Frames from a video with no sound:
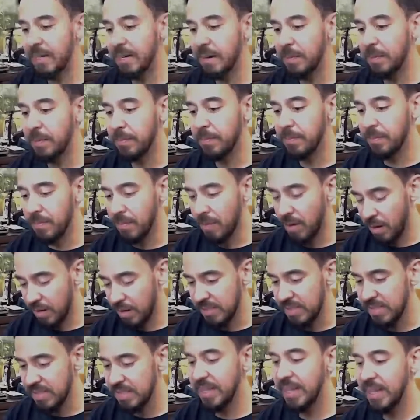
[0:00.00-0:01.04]
of
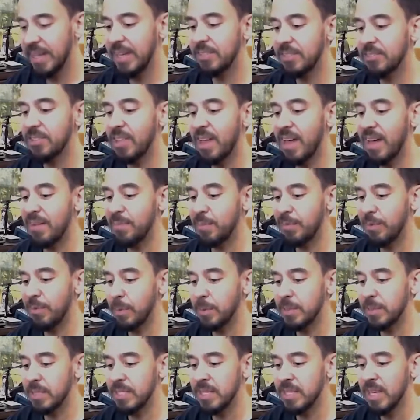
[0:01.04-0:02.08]
on-stage live
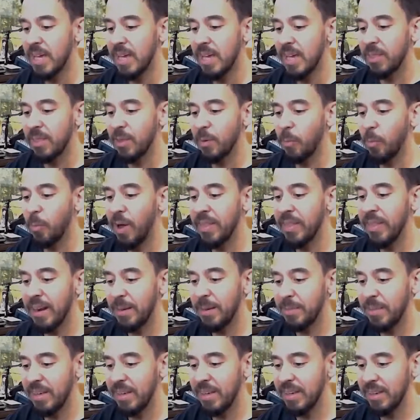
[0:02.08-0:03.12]
performances. The one that I'm
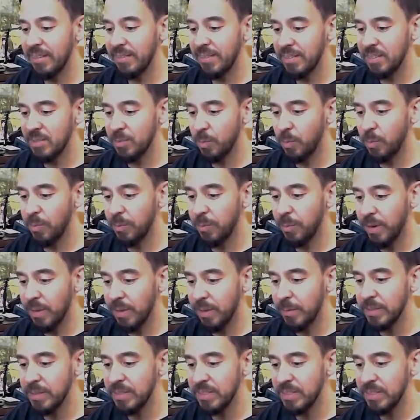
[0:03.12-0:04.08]
thinking of that's one of the ones,